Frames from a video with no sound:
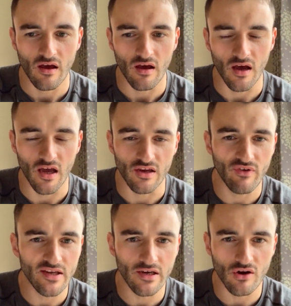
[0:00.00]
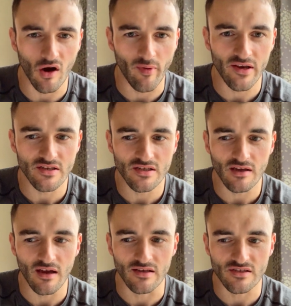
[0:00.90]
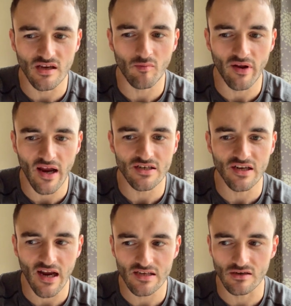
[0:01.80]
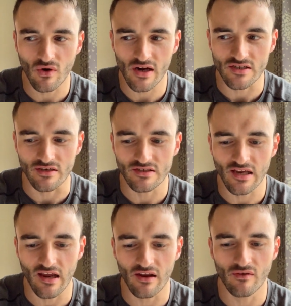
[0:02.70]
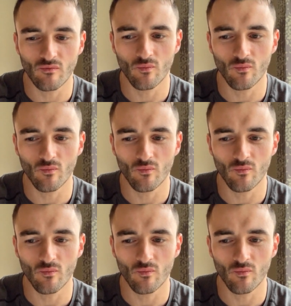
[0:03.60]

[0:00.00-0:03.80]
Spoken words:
You read in the comments, and someone actually asked a question saying,